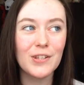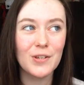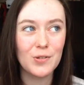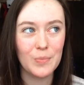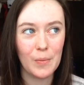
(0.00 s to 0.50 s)

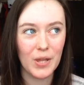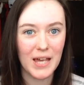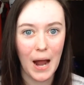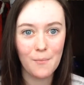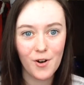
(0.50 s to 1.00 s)
Like, some guy
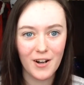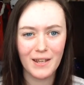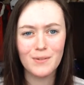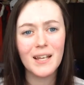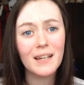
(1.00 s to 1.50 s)
walked up to
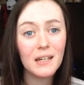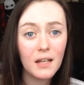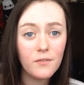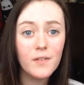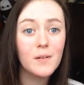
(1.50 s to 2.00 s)
me with a
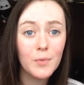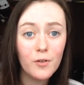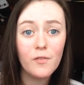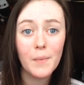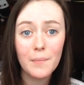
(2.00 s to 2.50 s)
camera and he was
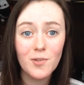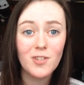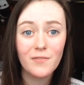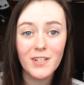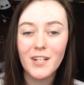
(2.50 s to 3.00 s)
like, can I
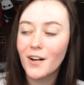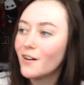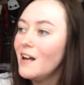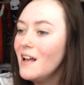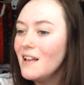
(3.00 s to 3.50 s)
film you for
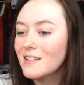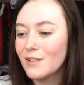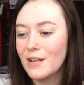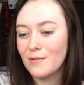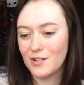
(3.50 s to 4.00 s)
my music
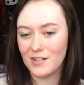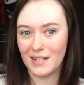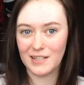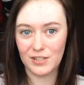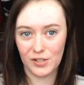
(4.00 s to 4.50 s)
video?
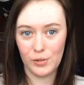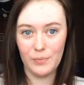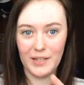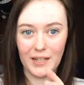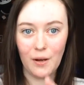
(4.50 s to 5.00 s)
So he
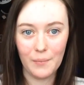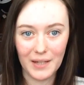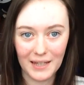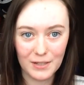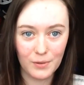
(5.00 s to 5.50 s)
was just, like,
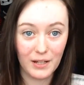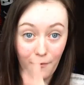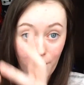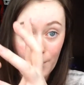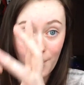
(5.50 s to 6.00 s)
zooming in
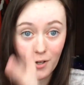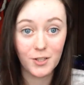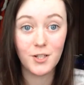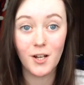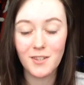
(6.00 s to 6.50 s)
on me, like,
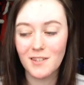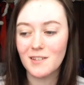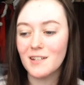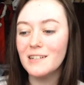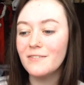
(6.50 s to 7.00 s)
doing, like, full
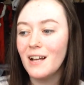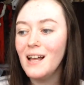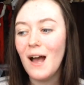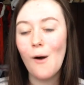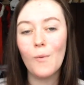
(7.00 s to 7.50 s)
body
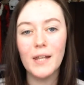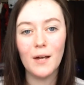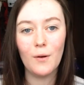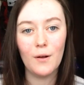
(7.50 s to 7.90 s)
shots and stuff.